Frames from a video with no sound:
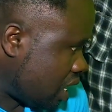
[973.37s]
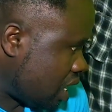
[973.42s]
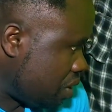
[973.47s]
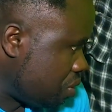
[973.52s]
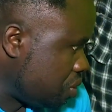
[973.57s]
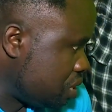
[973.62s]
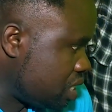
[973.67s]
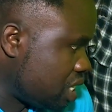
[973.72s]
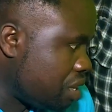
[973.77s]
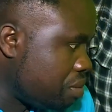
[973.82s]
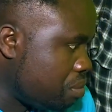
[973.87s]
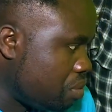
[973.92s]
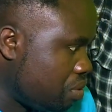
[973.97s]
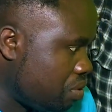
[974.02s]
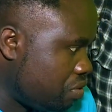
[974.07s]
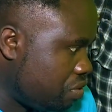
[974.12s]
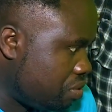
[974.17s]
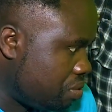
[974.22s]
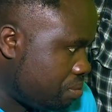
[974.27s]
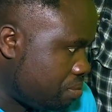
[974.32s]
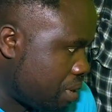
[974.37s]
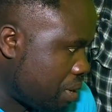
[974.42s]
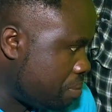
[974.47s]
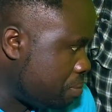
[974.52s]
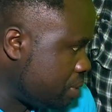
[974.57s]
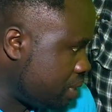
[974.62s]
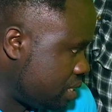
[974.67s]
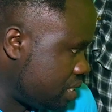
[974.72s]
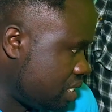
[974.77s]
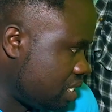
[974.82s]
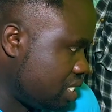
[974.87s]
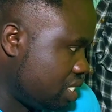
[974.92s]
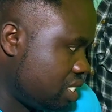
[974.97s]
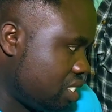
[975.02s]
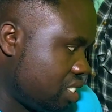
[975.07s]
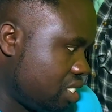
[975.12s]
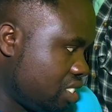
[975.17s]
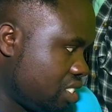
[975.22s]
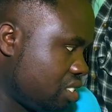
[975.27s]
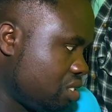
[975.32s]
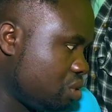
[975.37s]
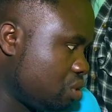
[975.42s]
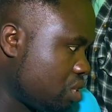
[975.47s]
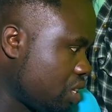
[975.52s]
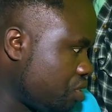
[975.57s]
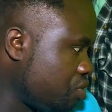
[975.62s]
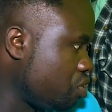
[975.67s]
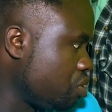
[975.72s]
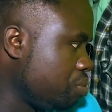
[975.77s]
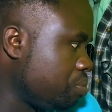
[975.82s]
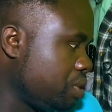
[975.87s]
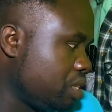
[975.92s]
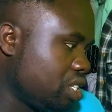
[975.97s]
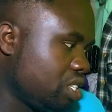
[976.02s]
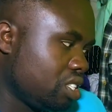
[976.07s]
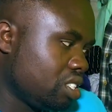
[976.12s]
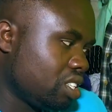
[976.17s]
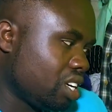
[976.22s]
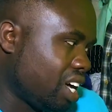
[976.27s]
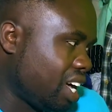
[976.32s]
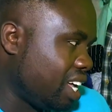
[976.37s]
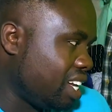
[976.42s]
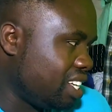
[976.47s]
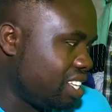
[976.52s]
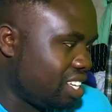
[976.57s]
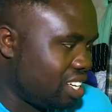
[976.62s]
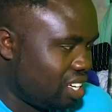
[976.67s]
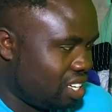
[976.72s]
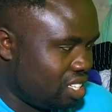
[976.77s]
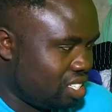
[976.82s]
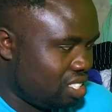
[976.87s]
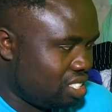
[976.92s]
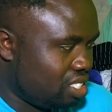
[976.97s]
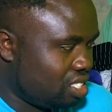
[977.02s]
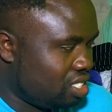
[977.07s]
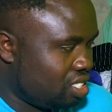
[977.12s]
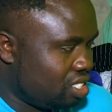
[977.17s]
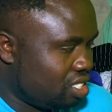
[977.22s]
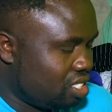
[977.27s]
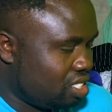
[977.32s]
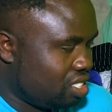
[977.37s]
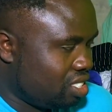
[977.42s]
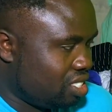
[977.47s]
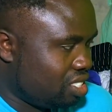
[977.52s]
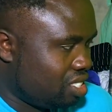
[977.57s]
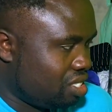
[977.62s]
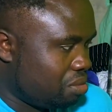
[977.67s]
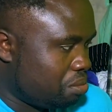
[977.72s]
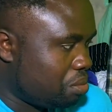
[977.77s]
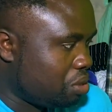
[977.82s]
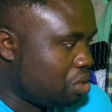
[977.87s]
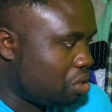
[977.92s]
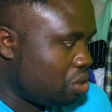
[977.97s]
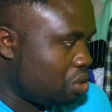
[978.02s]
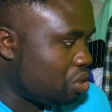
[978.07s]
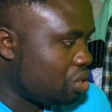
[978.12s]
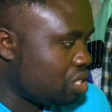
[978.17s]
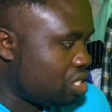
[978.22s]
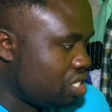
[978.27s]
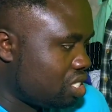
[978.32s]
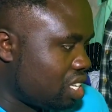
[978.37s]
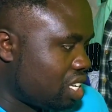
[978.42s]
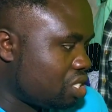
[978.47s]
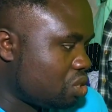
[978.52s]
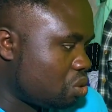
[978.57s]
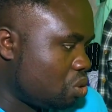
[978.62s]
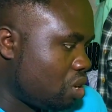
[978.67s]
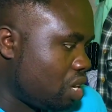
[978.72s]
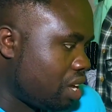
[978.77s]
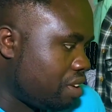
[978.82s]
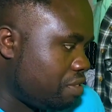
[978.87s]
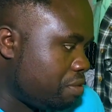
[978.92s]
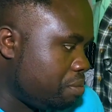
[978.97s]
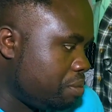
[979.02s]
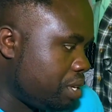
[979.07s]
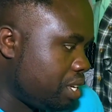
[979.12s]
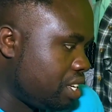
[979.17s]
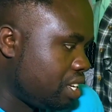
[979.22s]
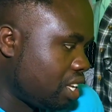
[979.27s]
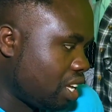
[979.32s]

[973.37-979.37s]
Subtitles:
wish I moved my business to Nairobi earlier, because that could have been